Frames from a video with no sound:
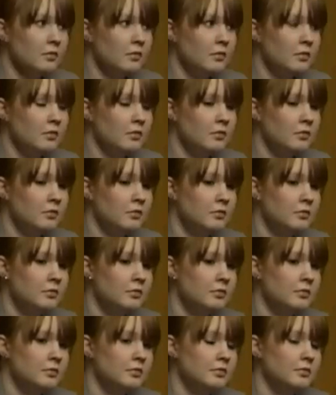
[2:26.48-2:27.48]

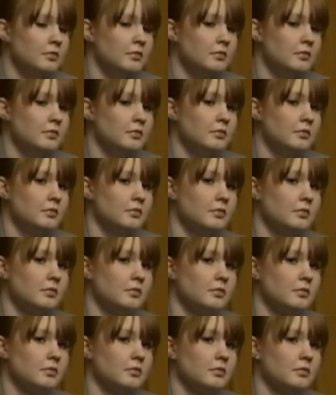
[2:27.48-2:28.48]

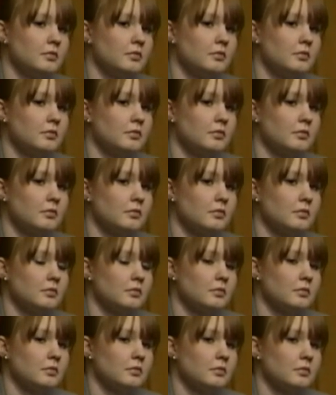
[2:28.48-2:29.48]

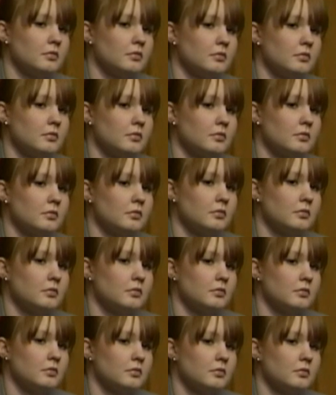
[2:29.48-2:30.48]

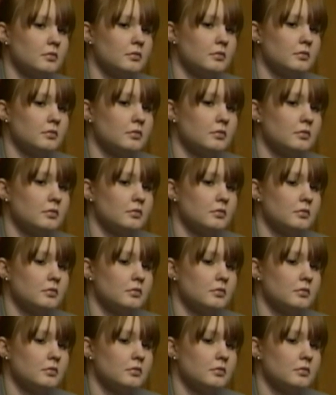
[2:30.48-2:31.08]
(not speaking)